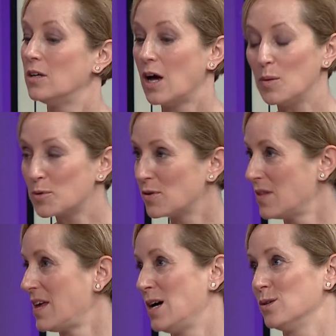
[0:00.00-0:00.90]
help
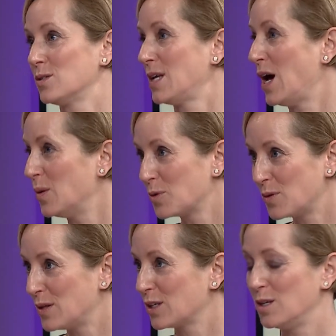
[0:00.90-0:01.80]
around the house, help
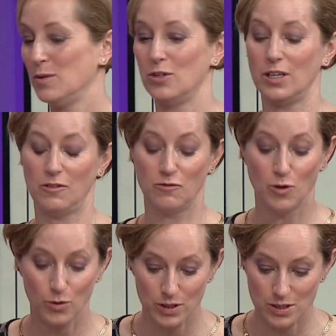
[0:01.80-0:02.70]
around the community,
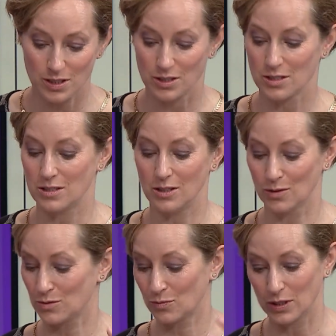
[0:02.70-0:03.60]
focus in a, you
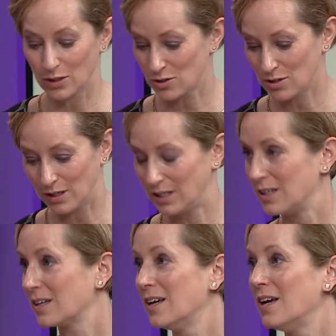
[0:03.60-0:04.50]
know, when they're
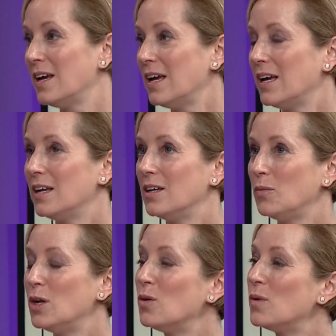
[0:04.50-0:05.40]
studying.
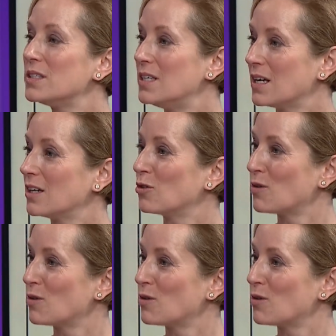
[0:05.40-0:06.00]
We don't want tech